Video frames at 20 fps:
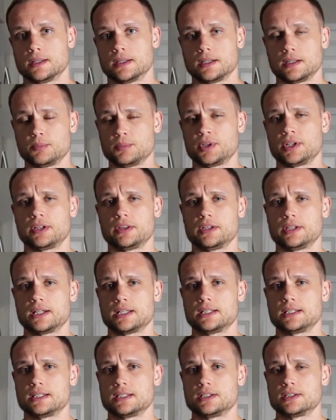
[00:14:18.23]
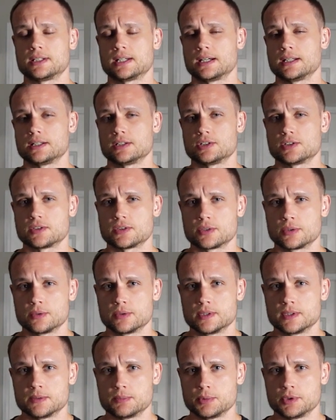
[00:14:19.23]
Admittedly, I did kind of just throw
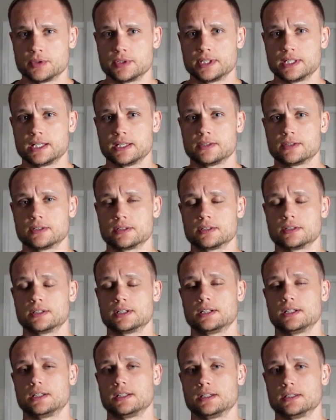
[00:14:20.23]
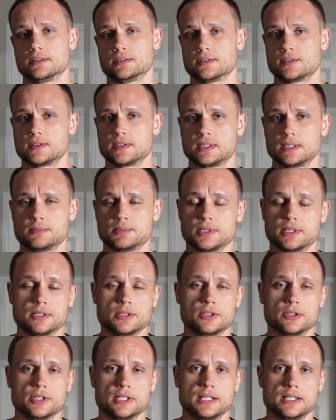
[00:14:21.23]
this meal together. It seems like a
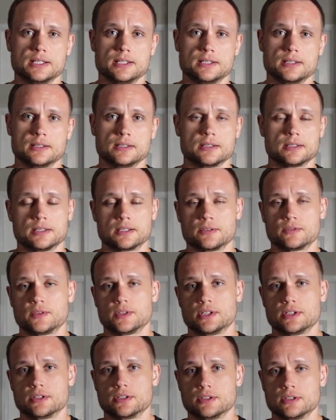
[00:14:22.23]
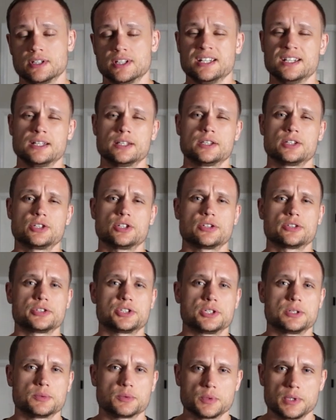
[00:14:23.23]
good idea, and I figured the chocolate
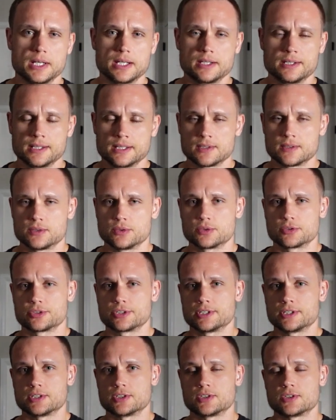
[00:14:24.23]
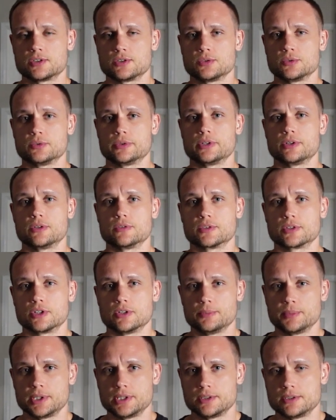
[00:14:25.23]
chips would add a nice little crunch to the overall
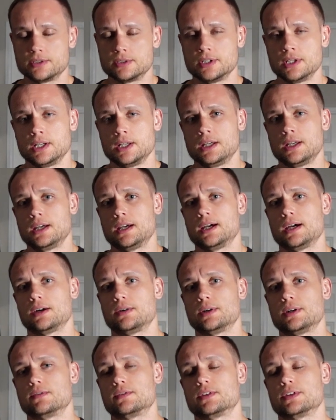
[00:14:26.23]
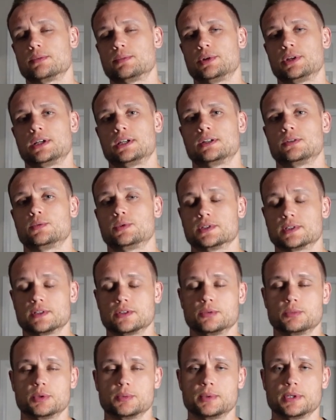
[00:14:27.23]
meal. However, the banana was a
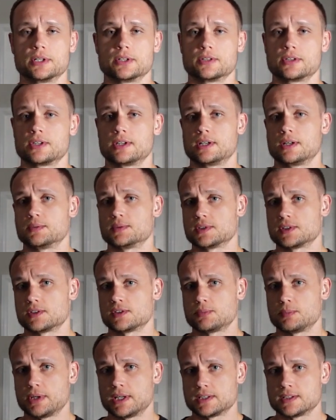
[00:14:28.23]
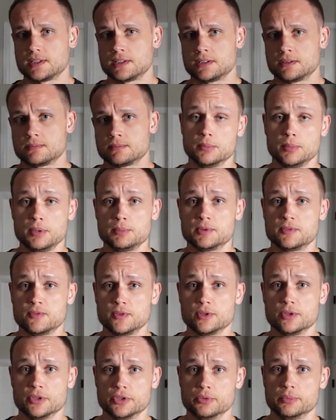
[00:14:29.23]
little bit bigger than I was expecting. It made me
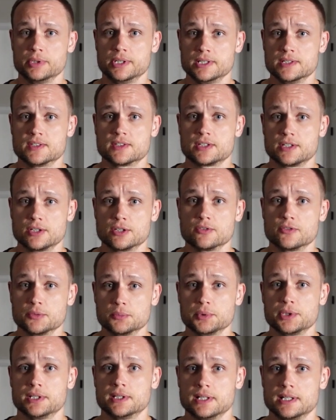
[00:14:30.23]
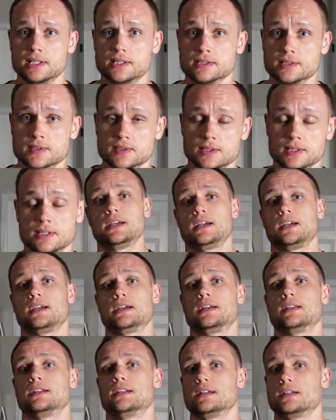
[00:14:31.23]
feel a little bit insecure, if I'm being honest.
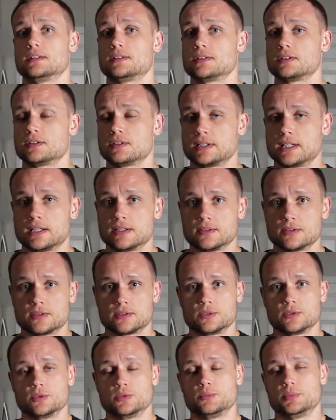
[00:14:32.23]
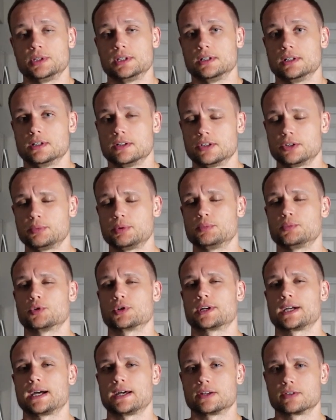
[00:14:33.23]
And it turned out to be a little bit more
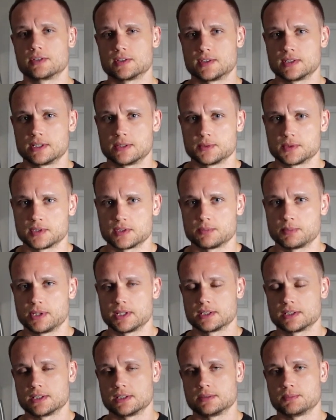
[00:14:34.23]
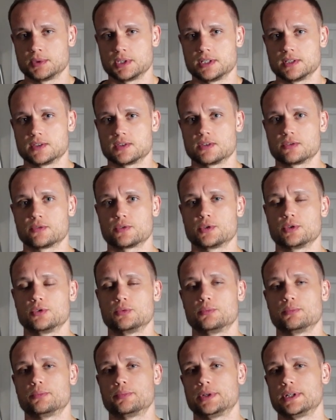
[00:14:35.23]
calories than I was expecting because of the
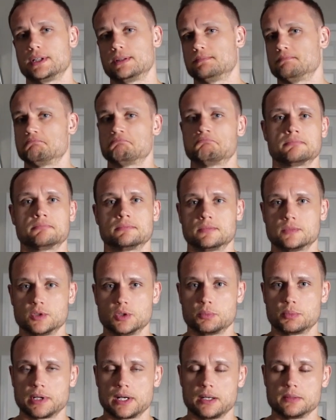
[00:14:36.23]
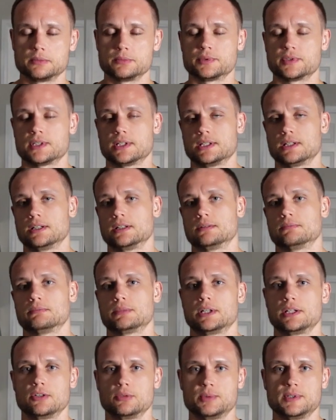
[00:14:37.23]
fruit, but no problems there.
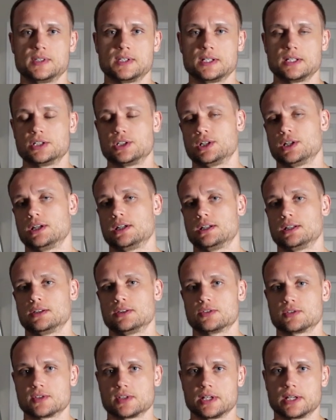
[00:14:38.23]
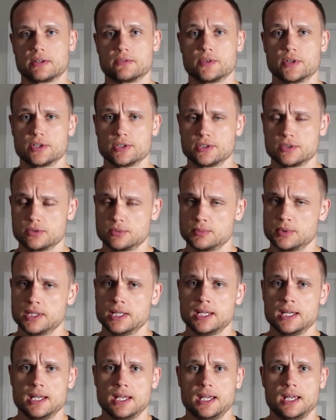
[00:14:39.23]
It'll be satiating, there's a lot of volume,
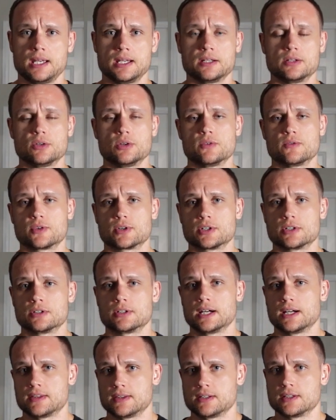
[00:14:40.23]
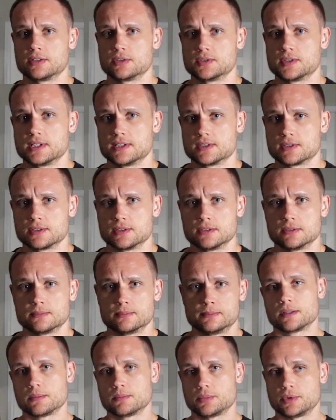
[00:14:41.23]
and overall, I think it'll taste good.
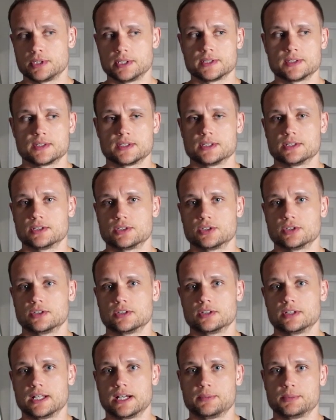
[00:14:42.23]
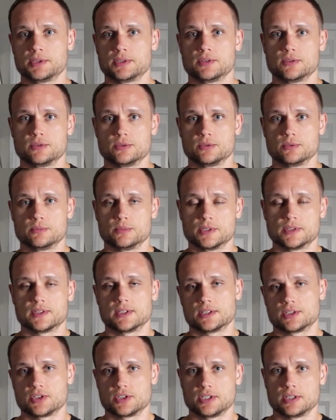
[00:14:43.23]
Plus, this should allow me to
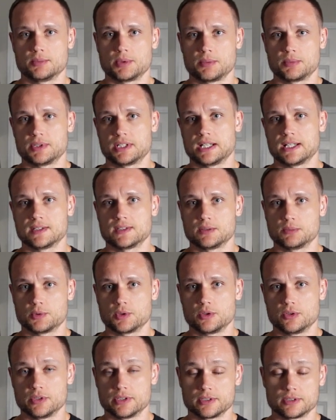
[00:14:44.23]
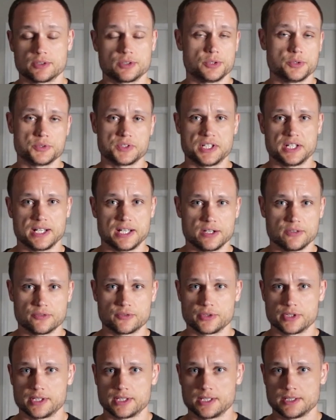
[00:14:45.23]
essentially hit my potassium goal and close that out for
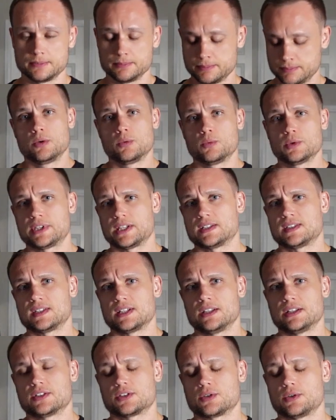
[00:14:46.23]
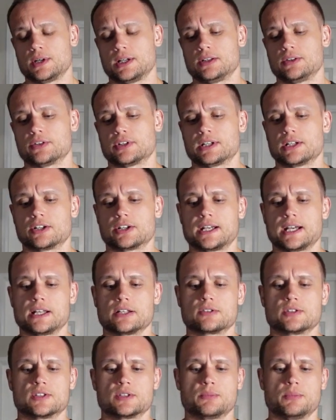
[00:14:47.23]
the day. With that said, let's go ahead and look at our
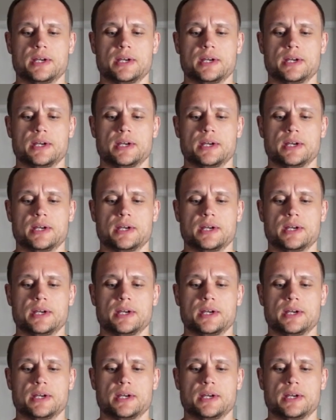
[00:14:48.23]
calories and